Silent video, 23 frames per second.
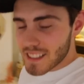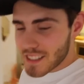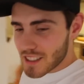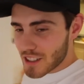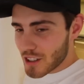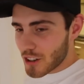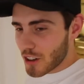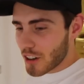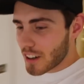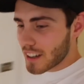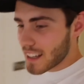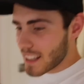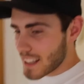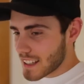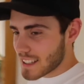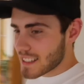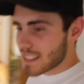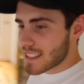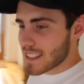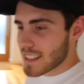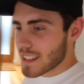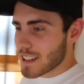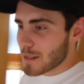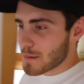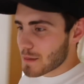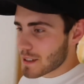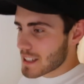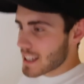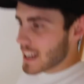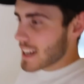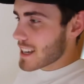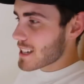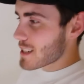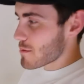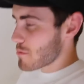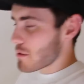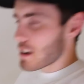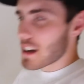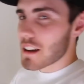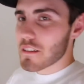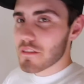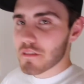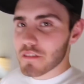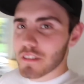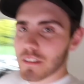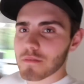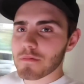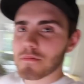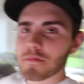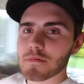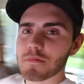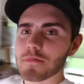Sean is obsessed with